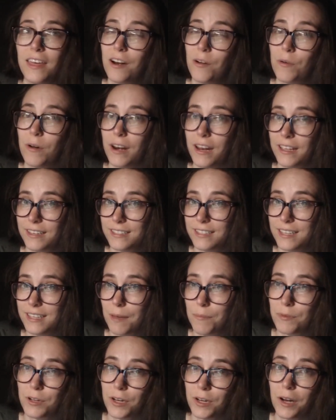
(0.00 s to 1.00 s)
they don't want to
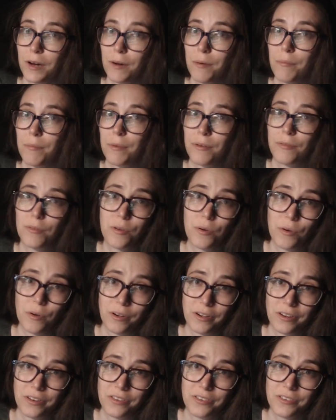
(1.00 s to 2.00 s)
accept her, but of
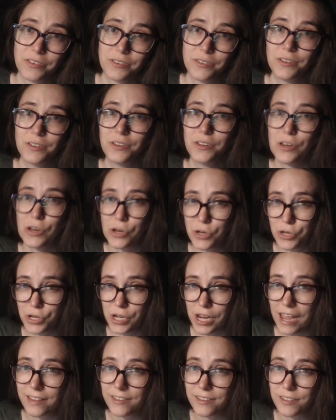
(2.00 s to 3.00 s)
course,
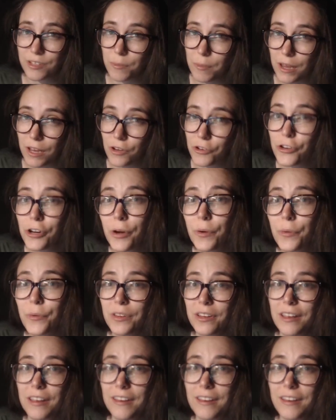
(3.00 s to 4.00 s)
she ends up being
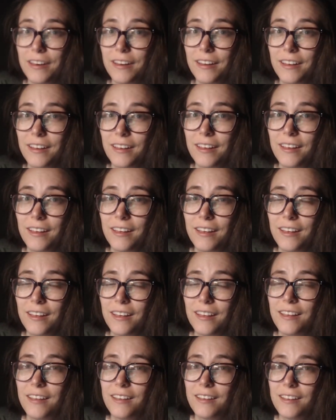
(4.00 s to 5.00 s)
chosen
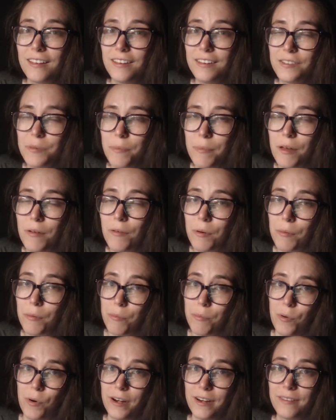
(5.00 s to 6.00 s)
to be
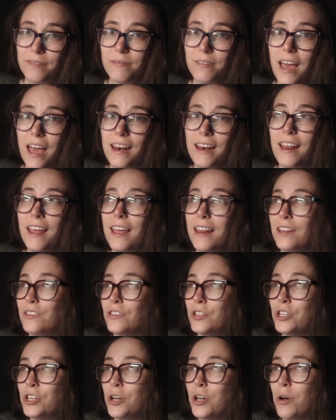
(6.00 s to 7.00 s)
reborn. And it is
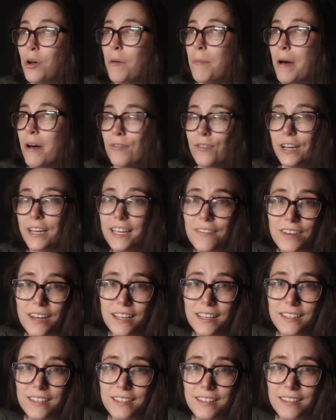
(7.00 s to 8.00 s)
a show about
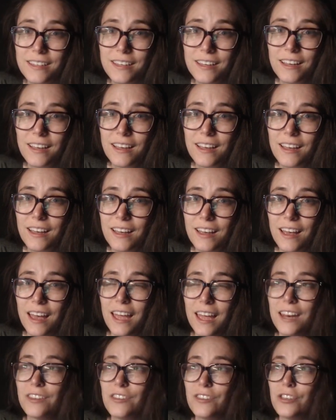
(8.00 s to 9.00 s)
forgiveness.
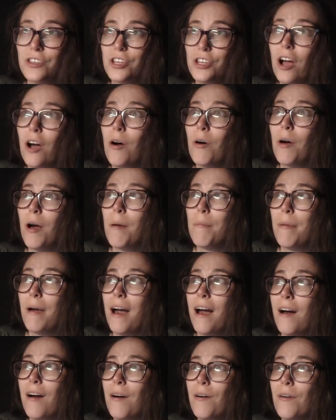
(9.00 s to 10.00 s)
It is a show
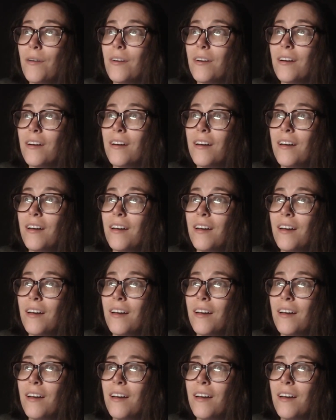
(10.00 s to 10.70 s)
about